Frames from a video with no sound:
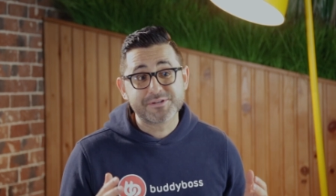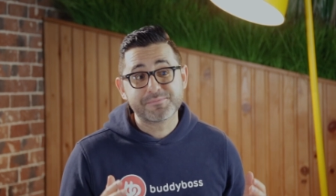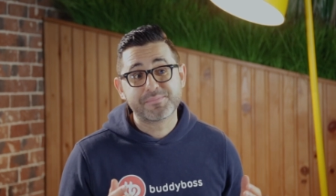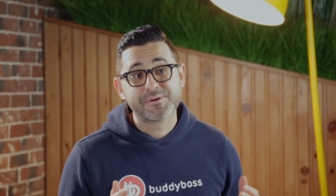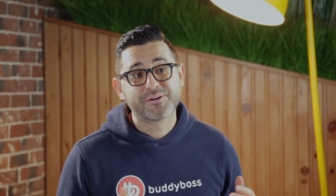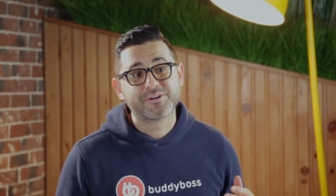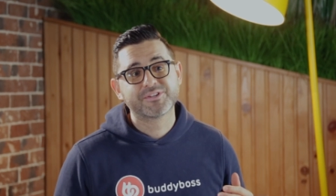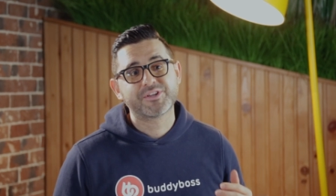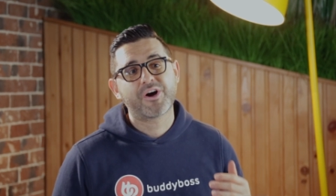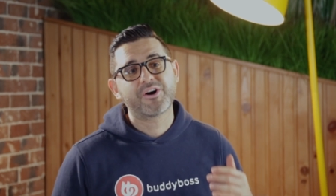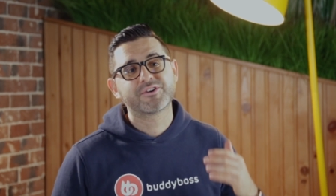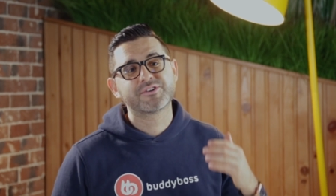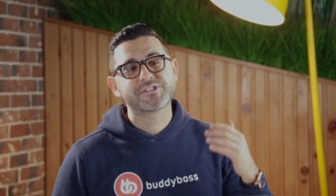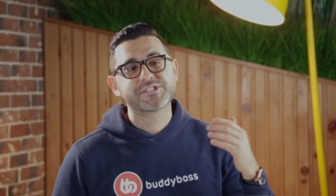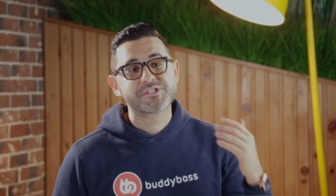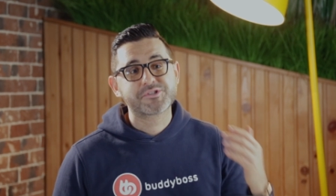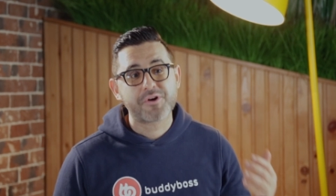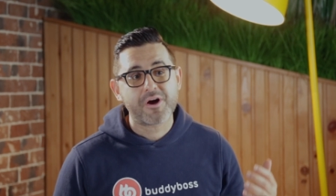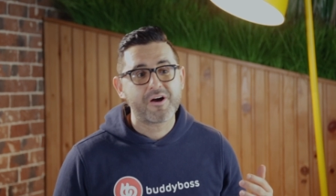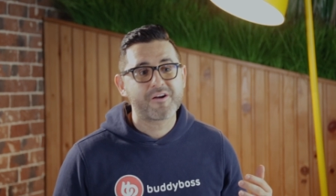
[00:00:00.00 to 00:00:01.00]
to build on a
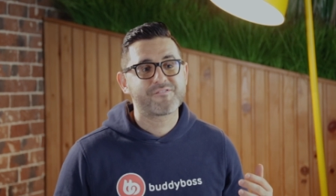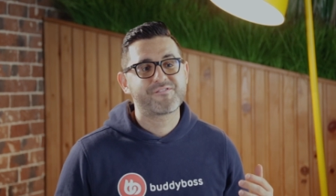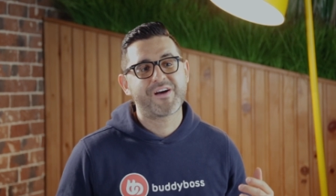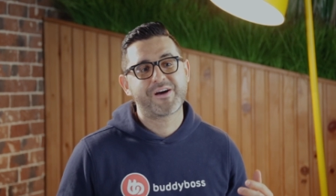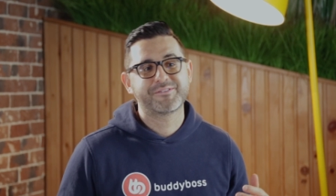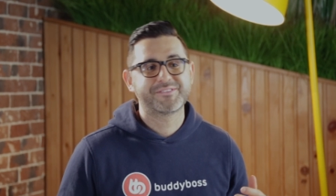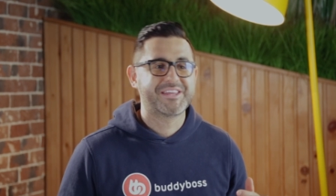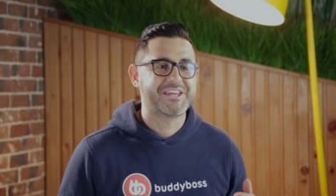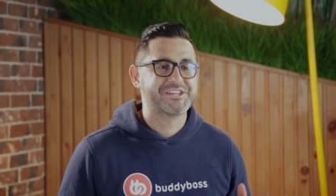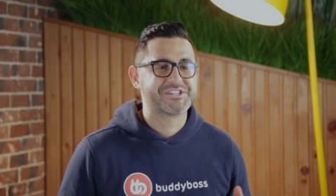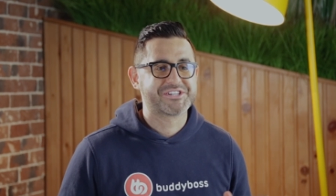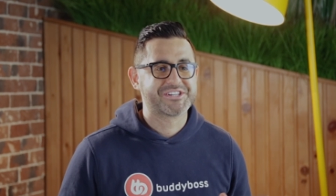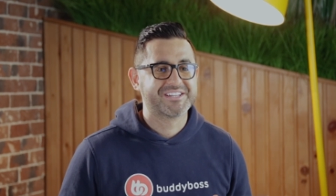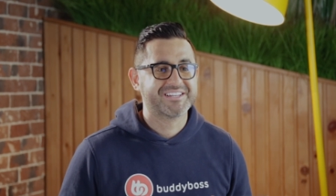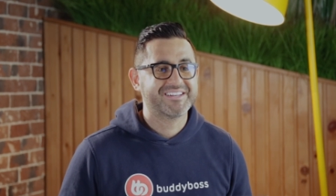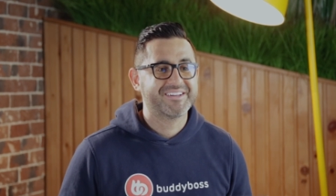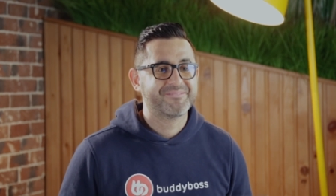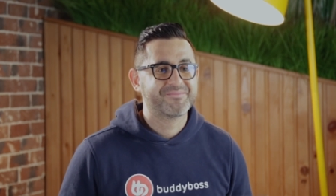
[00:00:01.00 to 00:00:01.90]
strong foundation.